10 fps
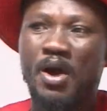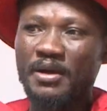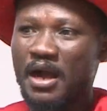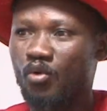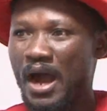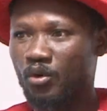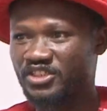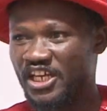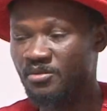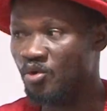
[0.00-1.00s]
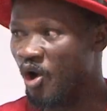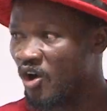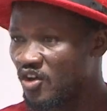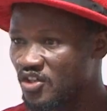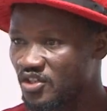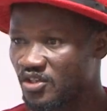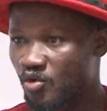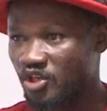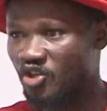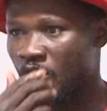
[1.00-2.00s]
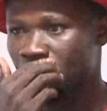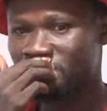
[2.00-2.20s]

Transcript: go any more. Coso,